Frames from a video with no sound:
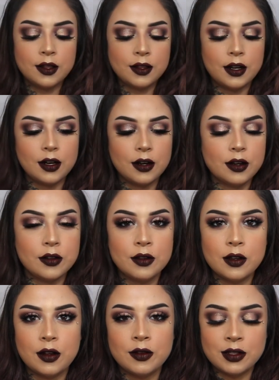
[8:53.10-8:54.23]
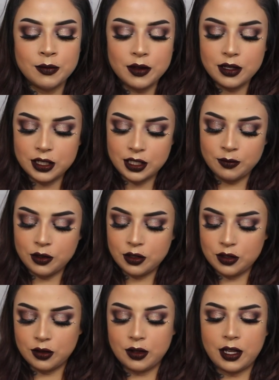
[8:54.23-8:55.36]
Some of the
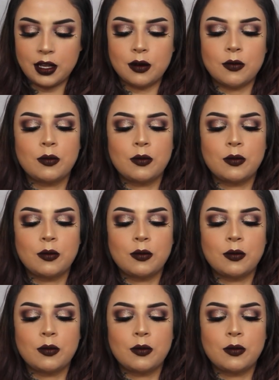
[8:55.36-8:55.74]
shimmers, so like